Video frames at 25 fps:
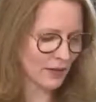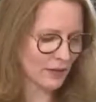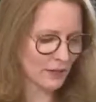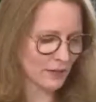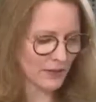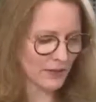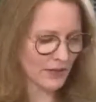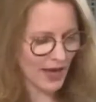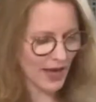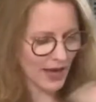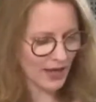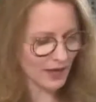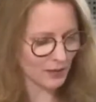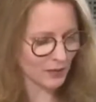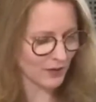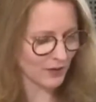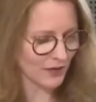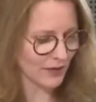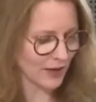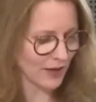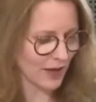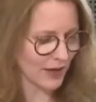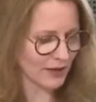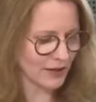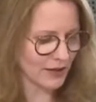the animal
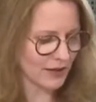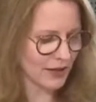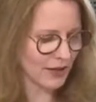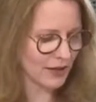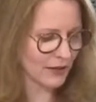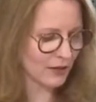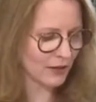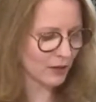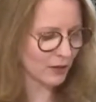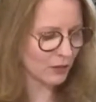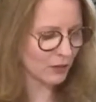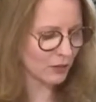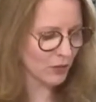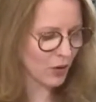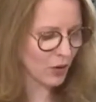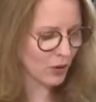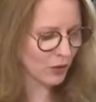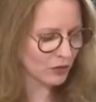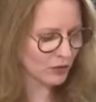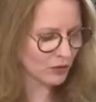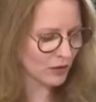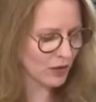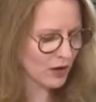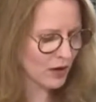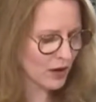side again. So
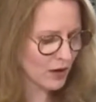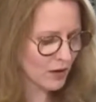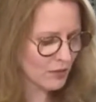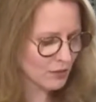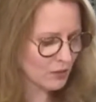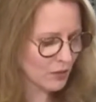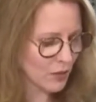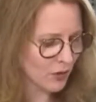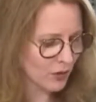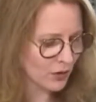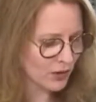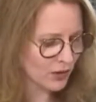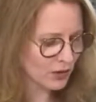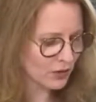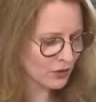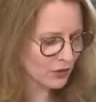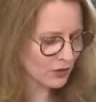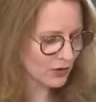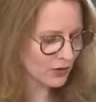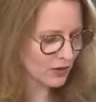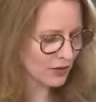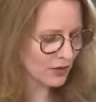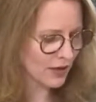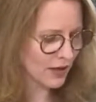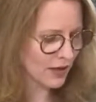Maud
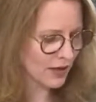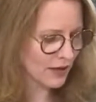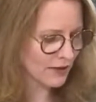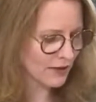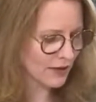Mohiuddin is